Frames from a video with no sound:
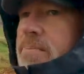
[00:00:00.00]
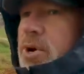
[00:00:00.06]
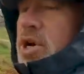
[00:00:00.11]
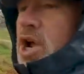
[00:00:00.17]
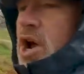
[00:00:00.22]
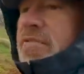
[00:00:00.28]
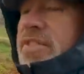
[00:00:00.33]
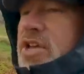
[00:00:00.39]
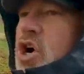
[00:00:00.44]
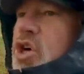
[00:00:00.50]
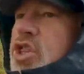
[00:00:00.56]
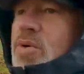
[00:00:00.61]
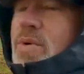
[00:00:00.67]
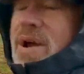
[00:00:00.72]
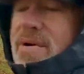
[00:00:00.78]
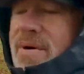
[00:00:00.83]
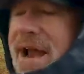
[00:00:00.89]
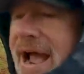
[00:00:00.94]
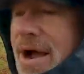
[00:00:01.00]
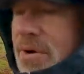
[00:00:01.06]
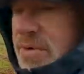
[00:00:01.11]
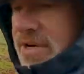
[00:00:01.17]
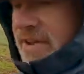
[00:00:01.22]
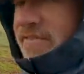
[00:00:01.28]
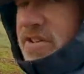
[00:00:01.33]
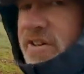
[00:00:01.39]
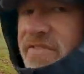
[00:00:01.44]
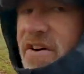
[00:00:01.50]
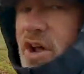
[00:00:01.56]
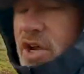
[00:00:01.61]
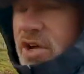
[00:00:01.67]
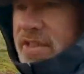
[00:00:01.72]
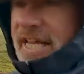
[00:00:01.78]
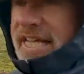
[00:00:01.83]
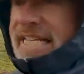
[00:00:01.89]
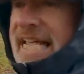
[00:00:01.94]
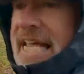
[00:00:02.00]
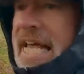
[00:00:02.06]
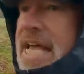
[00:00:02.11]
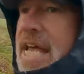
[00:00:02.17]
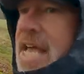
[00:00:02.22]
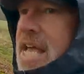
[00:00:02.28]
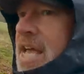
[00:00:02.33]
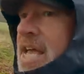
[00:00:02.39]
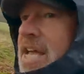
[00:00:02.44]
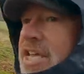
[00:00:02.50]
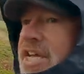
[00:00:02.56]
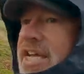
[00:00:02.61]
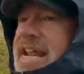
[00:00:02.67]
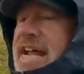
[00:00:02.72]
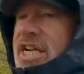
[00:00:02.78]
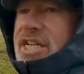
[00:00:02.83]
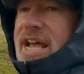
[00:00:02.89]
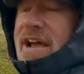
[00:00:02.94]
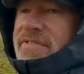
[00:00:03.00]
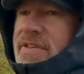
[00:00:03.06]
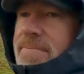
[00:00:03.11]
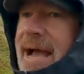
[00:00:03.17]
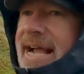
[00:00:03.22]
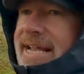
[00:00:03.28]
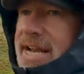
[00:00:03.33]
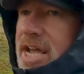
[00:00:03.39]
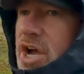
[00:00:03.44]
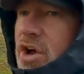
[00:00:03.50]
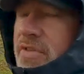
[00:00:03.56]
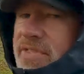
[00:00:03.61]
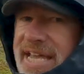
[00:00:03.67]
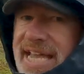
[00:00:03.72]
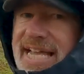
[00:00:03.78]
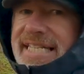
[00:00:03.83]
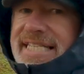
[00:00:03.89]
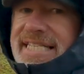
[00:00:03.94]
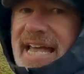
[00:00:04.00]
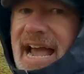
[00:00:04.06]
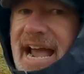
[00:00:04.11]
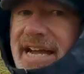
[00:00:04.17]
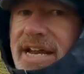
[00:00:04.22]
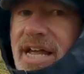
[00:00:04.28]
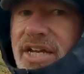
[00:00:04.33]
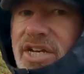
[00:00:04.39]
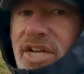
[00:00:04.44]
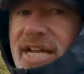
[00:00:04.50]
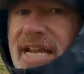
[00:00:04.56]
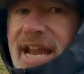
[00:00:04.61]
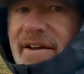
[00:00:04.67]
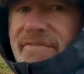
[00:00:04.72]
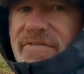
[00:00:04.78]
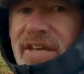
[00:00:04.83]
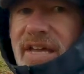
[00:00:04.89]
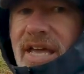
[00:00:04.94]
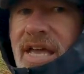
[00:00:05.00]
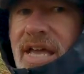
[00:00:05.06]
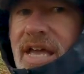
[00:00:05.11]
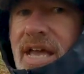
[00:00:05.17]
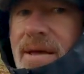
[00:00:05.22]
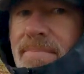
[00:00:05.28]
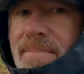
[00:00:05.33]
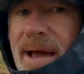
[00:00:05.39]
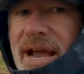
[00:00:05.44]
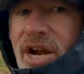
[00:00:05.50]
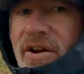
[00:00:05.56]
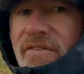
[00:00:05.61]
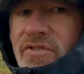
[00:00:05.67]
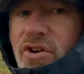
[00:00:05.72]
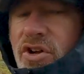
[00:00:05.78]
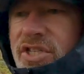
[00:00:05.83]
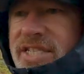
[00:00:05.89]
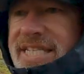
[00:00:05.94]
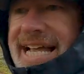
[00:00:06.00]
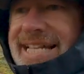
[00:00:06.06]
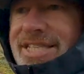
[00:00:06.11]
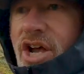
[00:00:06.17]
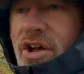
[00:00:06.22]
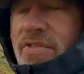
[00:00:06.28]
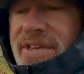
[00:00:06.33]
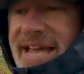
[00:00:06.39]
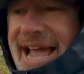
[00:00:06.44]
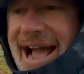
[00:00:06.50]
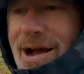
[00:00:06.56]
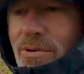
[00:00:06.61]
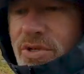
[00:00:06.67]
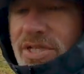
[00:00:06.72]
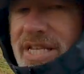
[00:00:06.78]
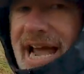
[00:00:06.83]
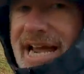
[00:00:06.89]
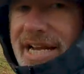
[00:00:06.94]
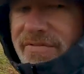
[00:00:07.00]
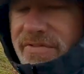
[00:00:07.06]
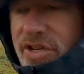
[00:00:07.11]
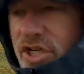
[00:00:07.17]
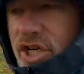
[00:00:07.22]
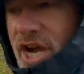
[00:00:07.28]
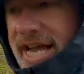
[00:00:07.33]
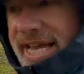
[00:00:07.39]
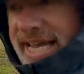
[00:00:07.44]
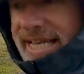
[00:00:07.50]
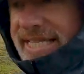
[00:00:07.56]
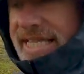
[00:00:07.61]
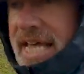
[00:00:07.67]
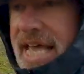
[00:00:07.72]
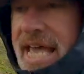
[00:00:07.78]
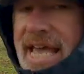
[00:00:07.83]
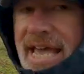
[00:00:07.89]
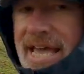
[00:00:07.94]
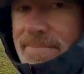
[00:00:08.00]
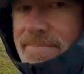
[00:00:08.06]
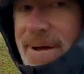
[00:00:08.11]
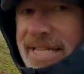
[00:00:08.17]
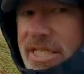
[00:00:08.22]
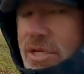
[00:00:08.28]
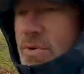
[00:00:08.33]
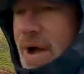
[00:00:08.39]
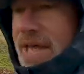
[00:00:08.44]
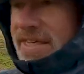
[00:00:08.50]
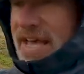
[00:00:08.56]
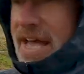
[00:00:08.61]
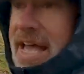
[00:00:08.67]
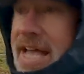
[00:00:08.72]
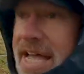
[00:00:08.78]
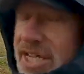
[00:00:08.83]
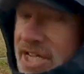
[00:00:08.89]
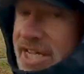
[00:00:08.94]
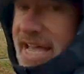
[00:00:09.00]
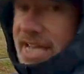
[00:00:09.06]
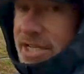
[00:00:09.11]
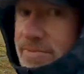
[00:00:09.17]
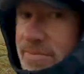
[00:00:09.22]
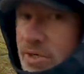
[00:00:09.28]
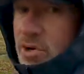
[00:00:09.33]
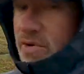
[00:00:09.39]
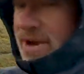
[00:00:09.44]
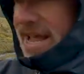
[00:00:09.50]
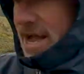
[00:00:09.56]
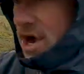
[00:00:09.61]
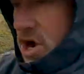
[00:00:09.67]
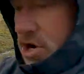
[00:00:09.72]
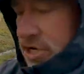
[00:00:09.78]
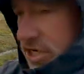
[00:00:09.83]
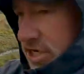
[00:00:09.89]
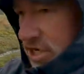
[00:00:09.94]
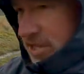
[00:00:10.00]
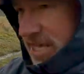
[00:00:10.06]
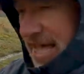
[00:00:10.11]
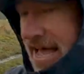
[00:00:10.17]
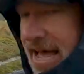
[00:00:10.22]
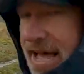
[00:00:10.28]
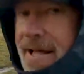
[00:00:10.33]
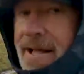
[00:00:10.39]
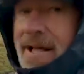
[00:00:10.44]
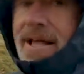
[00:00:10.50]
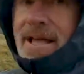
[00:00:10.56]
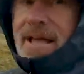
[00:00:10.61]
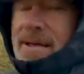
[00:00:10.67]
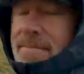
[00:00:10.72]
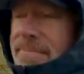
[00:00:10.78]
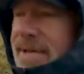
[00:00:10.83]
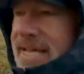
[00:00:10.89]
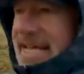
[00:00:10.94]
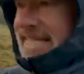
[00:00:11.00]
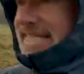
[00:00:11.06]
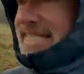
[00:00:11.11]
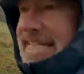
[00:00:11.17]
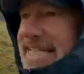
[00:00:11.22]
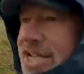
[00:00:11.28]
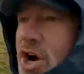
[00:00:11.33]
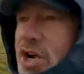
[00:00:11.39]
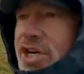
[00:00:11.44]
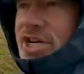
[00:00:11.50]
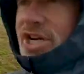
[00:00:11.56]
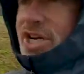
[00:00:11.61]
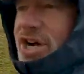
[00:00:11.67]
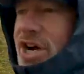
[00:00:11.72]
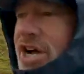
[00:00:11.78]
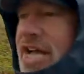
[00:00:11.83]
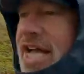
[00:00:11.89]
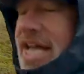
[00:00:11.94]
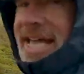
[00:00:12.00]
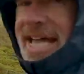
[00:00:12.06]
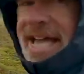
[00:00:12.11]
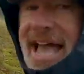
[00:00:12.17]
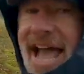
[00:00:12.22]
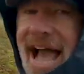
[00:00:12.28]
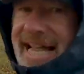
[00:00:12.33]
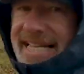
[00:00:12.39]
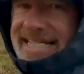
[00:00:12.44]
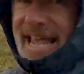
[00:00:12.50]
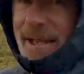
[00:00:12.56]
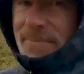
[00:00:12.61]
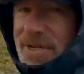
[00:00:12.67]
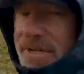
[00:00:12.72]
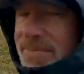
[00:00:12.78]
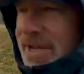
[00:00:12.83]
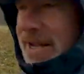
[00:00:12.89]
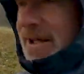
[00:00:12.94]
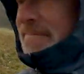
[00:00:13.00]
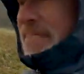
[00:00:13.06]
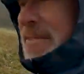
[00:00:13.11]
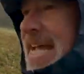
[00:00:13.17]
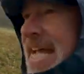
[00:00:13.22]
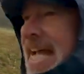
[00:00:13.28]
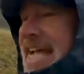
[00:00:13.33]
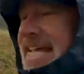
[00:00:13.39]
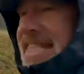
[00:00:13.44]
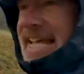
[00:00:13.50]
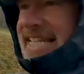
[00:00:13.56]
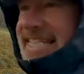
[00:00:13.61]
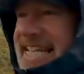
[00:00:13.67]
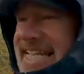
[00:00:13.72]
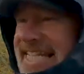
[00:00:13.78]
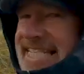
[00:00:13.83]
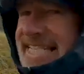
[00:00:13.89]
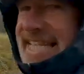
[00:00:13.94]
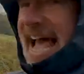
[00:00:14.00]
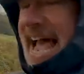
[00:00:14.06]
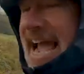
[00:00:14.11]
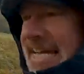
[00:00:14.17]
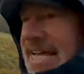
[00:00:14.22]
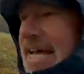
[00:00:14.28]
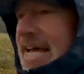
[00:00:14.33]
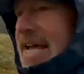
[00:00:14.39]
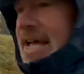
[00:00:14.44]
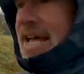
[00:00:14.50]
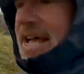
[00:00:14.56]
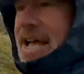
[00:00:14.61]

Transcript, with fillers: put it on the other way around if you follow this. You can actually have the magnet on the inside and you can have the microphone sat on the outside of your jacket in better weather, and you get some great audio there. But is this audio acceptable? And that's inside